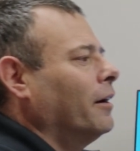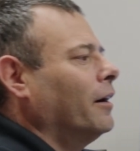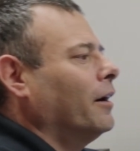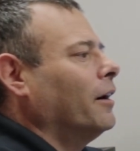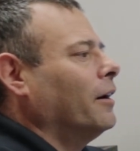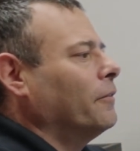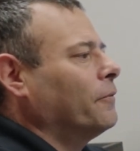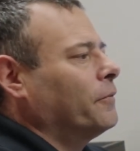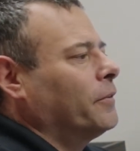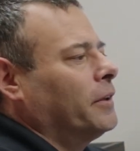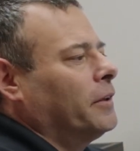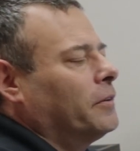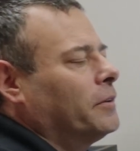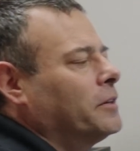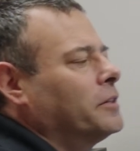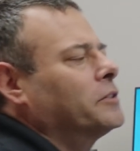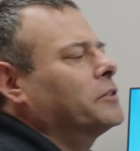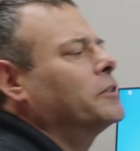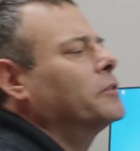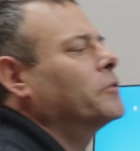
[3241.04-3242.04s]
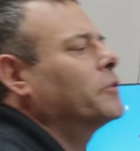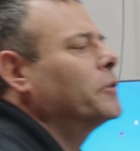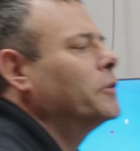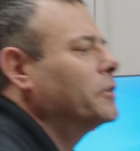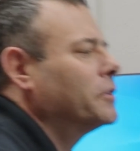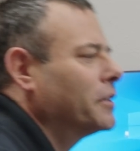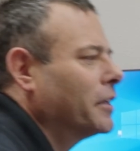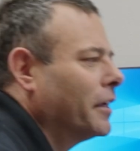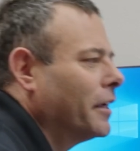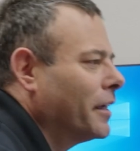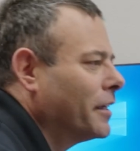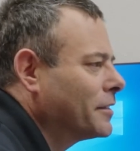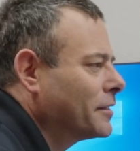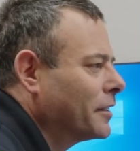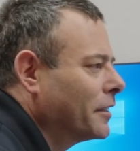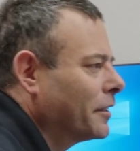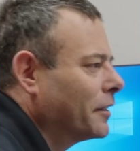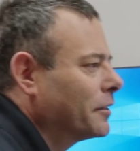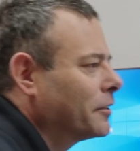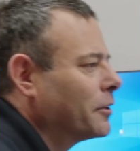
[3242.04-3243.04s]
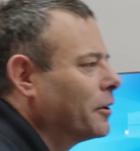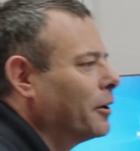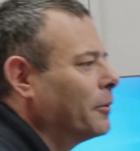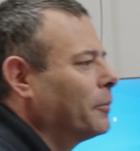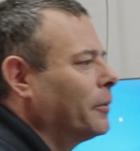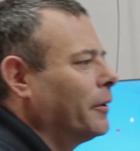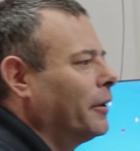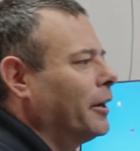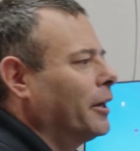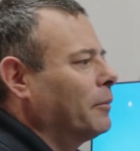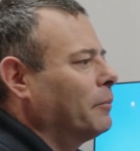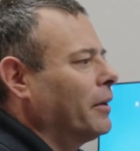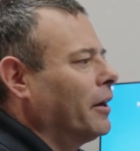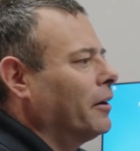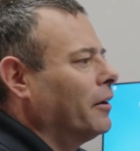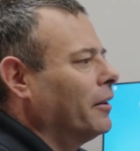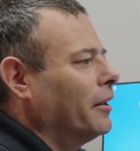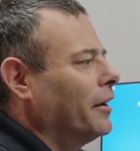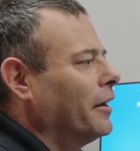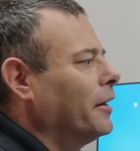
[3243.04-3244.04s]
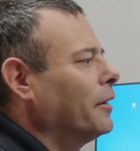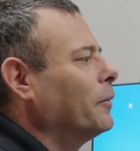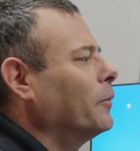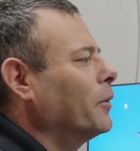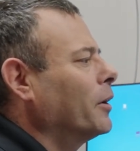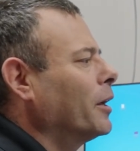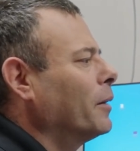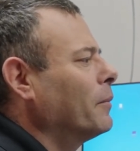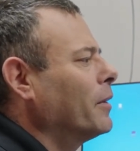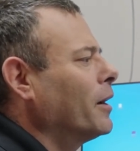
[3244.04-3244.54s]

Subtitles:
a fitness enthusiast and guitar-playing metalhead. When I'm